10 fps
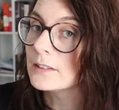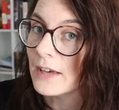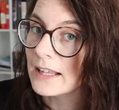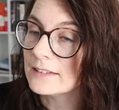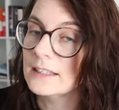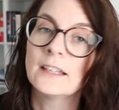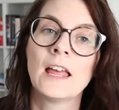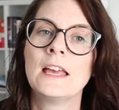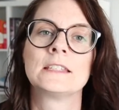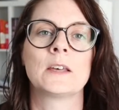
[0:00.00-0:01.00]
of ads in,
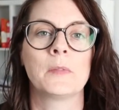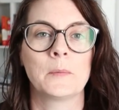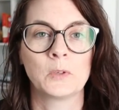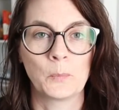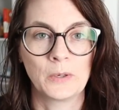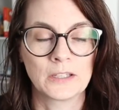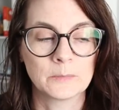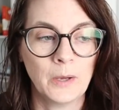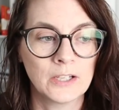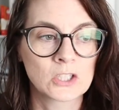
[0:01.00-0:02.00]
some of them don't put as
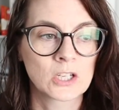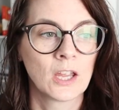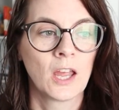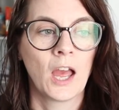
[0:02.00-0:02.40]
much.